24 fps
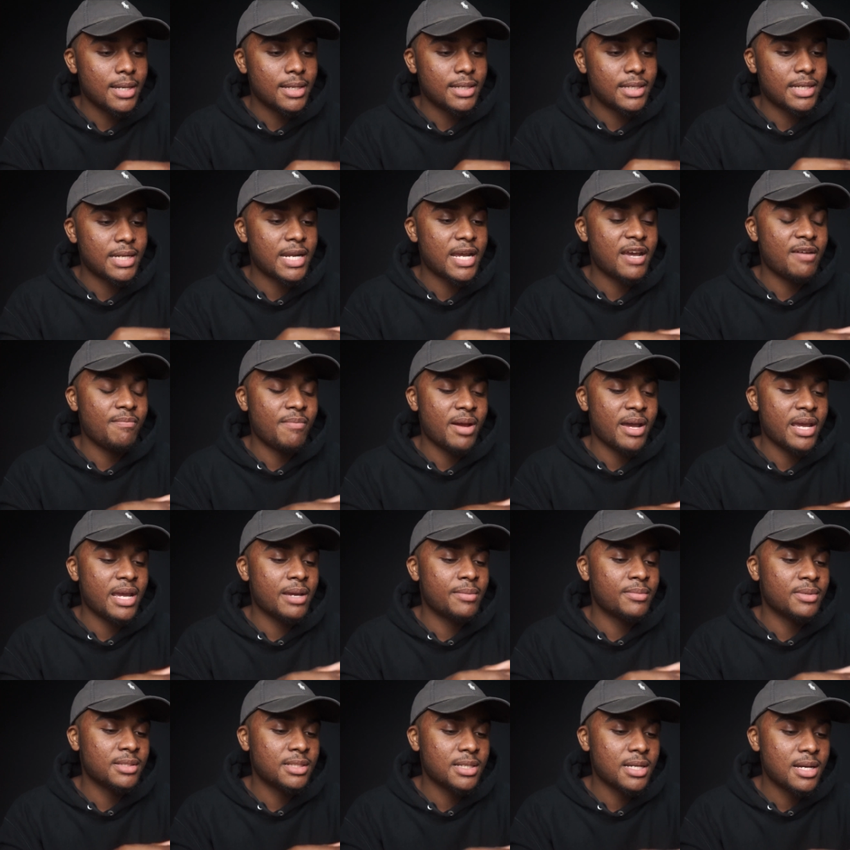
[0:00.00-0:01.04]
Then I have my
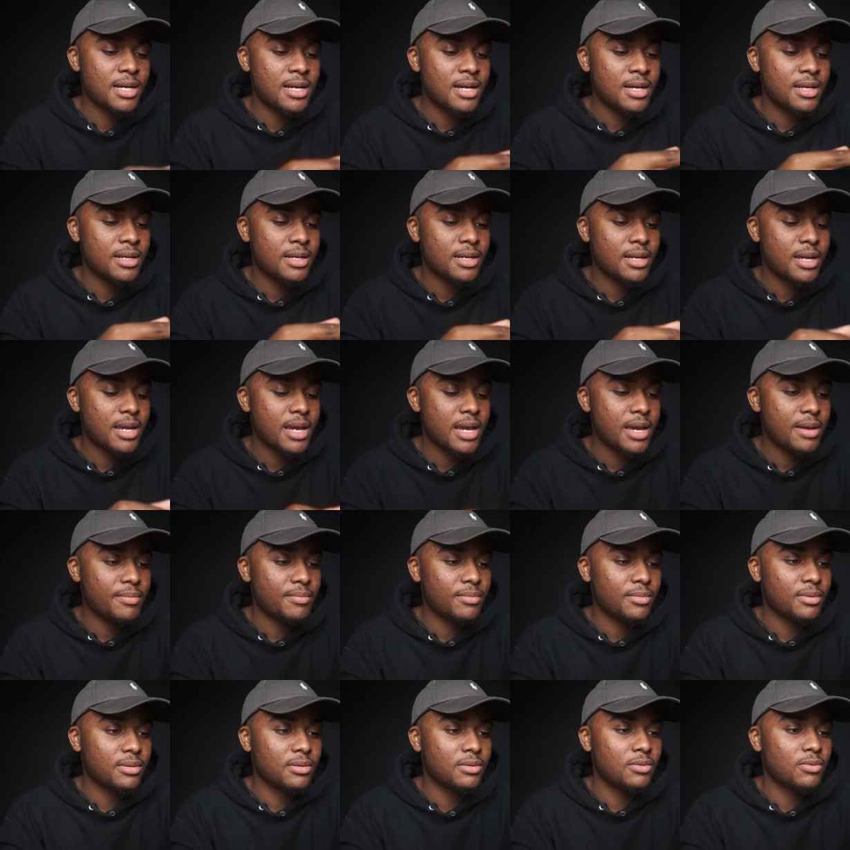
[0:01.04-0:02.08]
Amazon
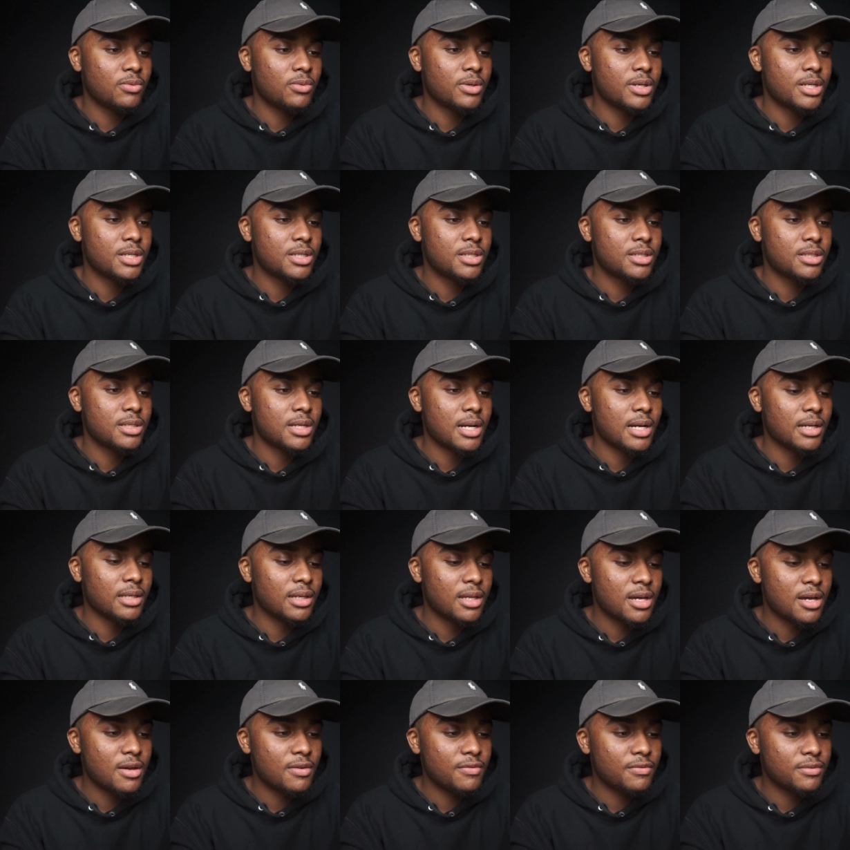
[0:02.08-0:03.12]
app, which I
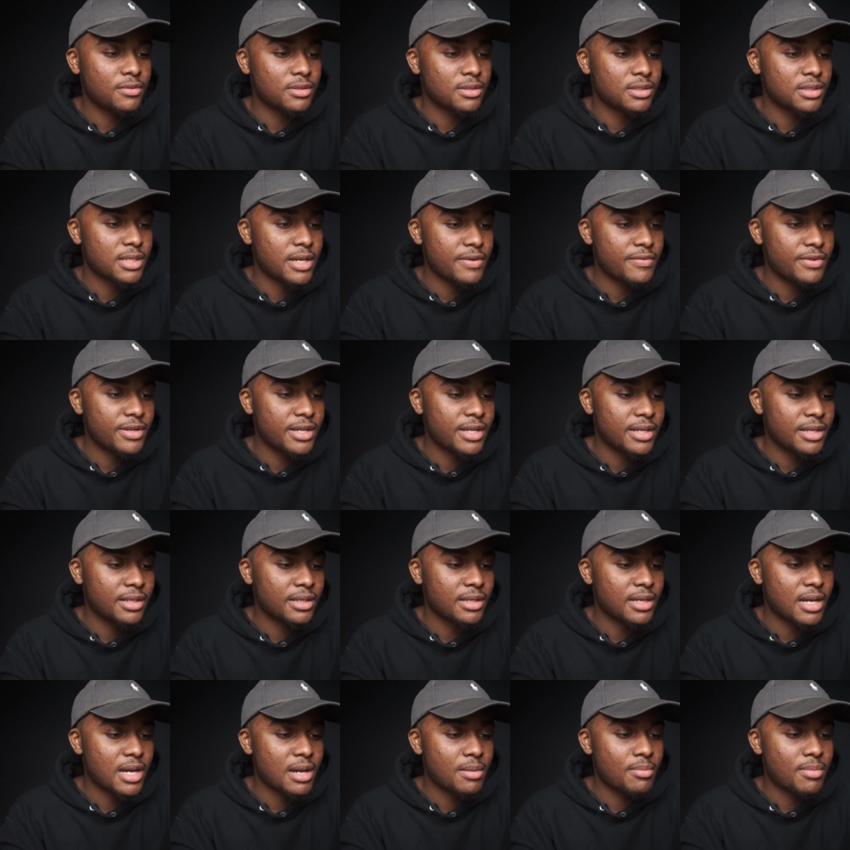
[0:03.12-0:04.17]
love because
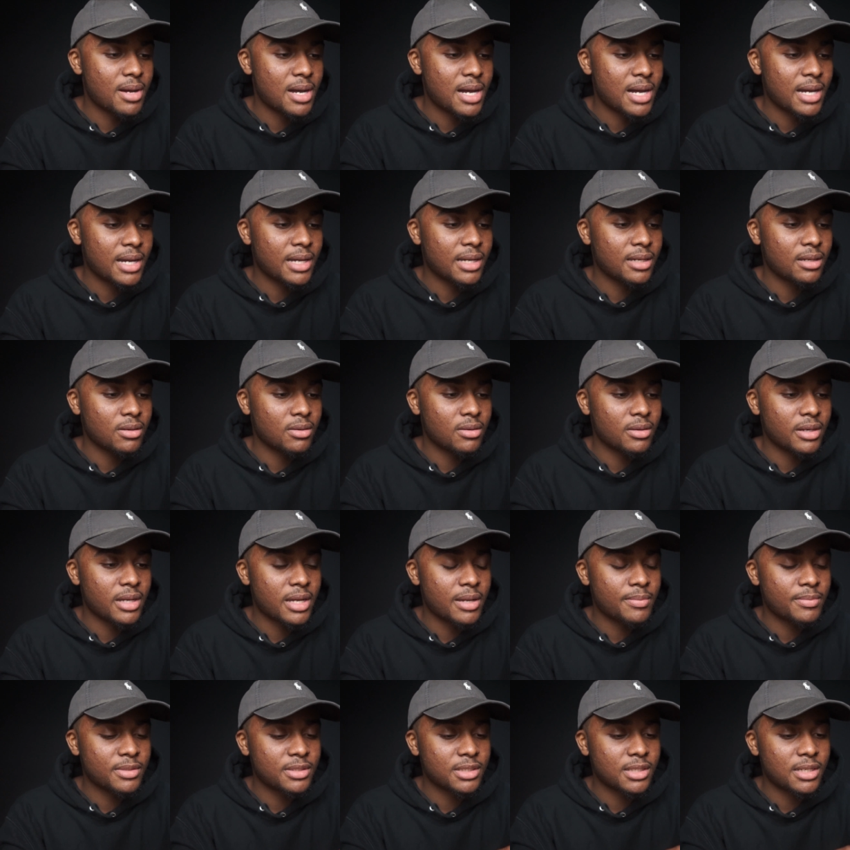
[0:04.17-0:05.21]
everything I buy on
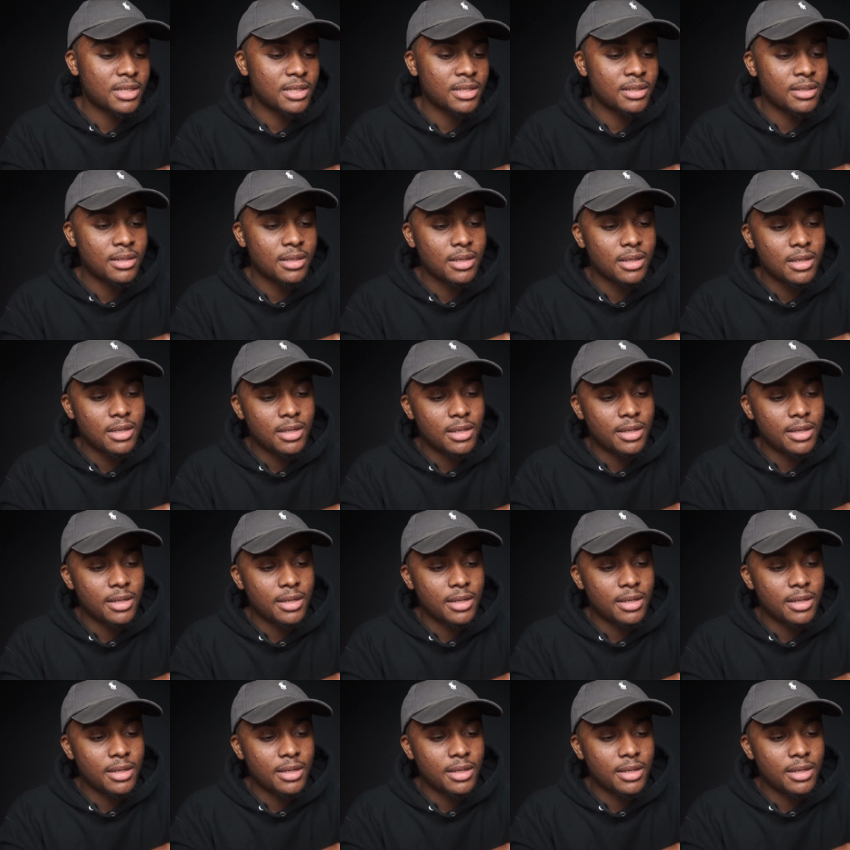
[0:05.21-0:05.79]
Amazon.